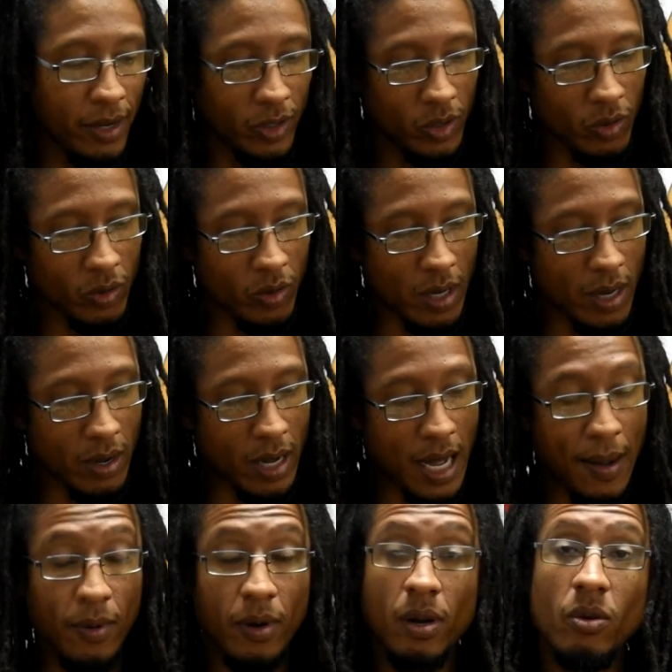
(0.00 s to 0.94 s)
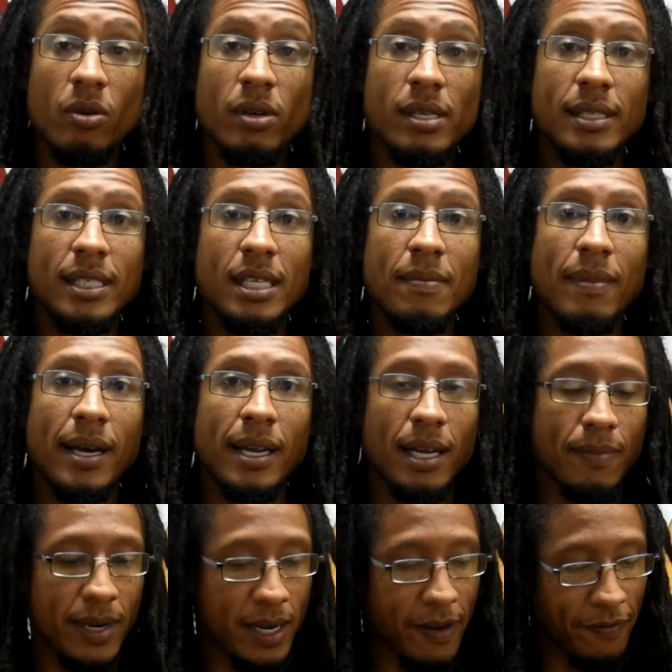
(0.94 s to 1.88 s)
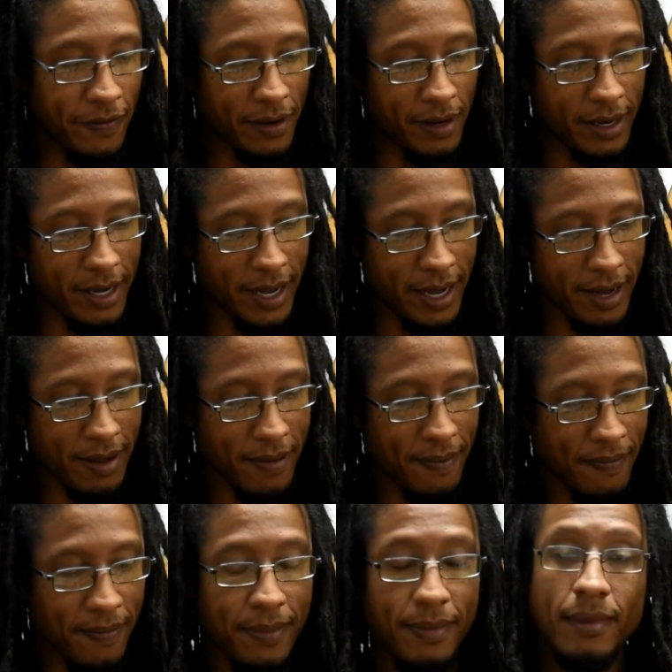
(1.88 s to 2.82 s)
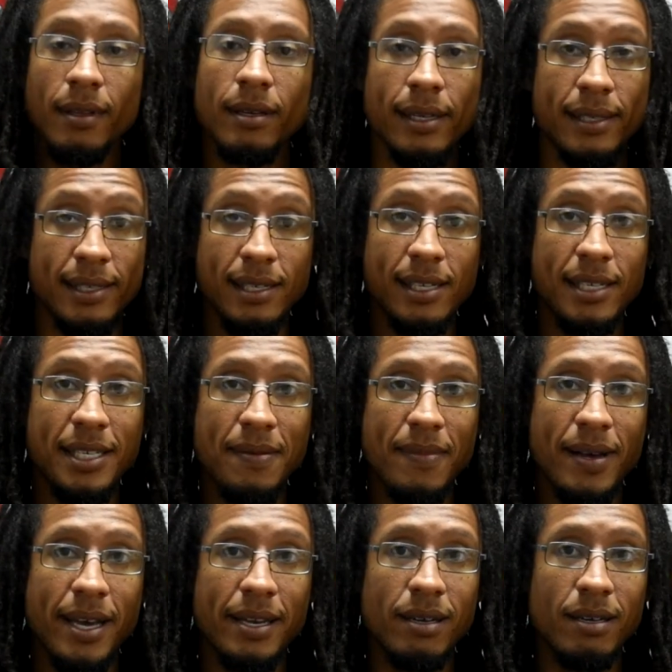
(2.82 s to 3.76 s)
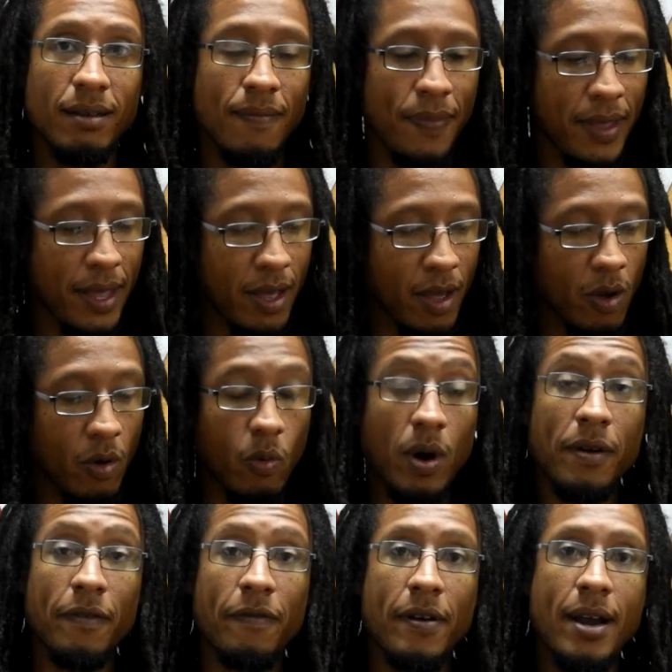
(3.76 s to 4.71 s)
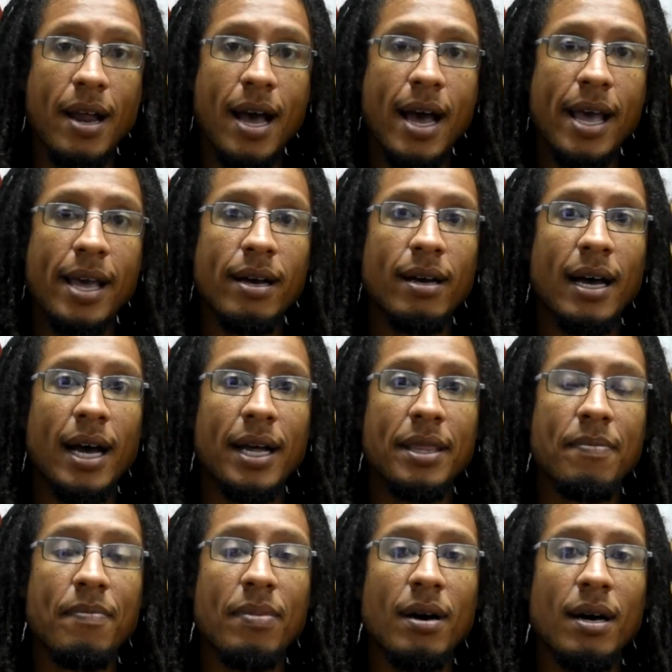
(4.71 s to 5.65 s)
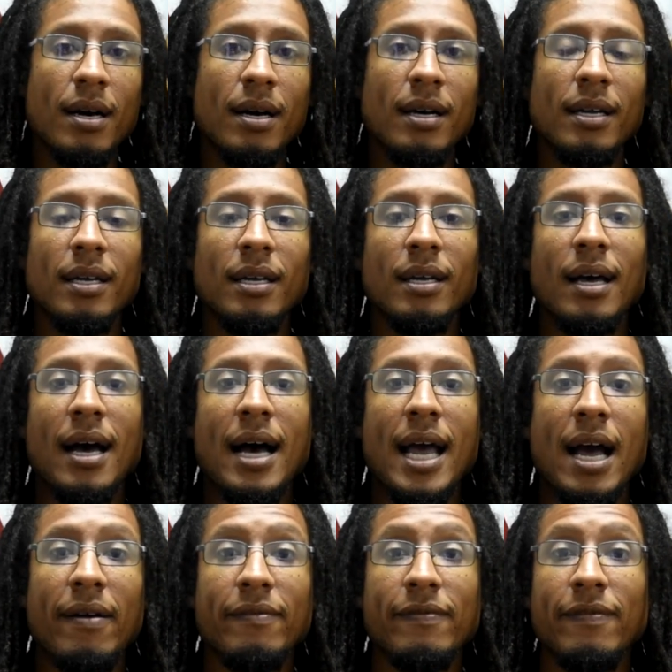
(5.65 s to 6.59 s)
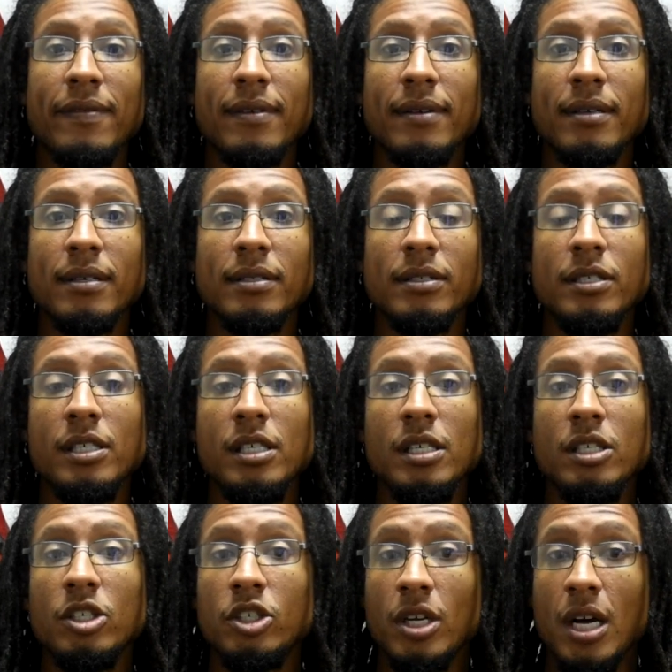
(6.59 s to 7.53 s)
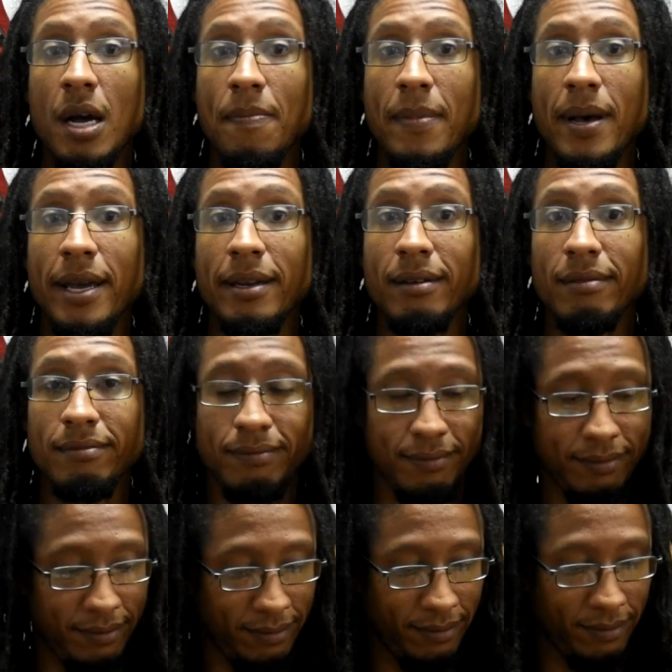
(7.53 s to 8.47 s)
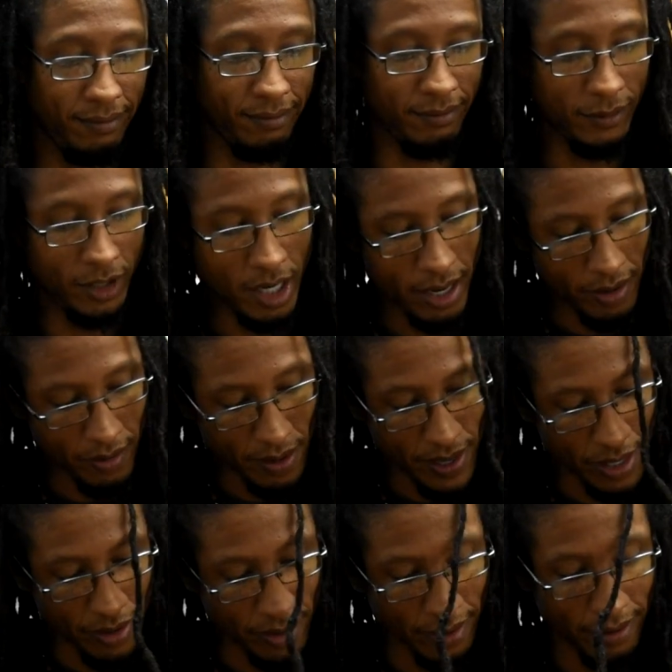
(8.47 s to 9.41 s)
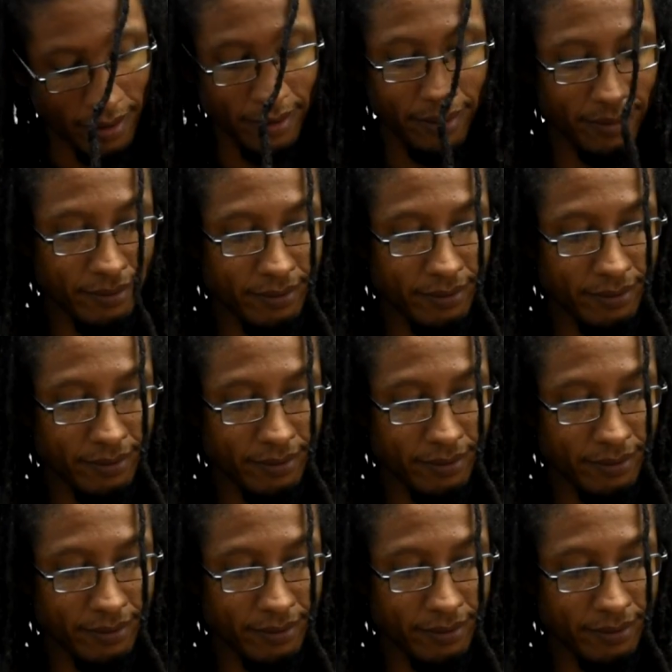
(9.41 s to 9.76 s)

So I'm going to hold this D minor a bit differently here. It's still a D minor. 1 fret higher at the bar, I have D sharp minor. Sorry, what am I doing?